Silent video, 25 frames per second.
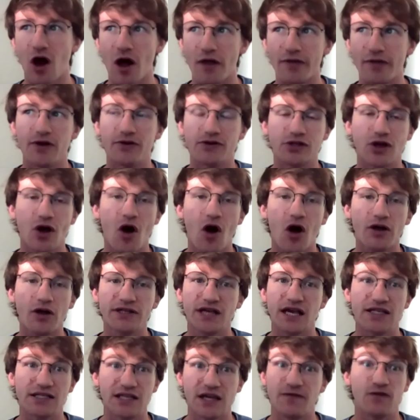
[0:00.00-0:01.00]
on those
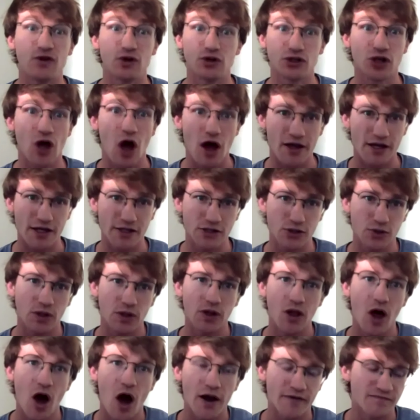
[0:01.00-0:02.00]
calls as if you're talking to a
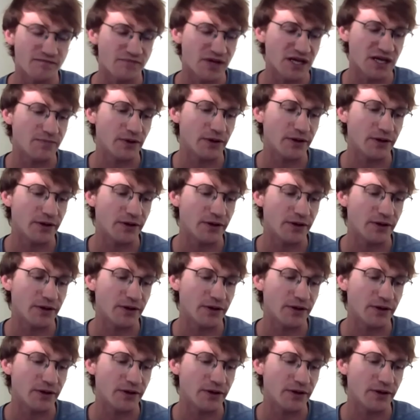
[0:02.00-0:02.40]
lot of people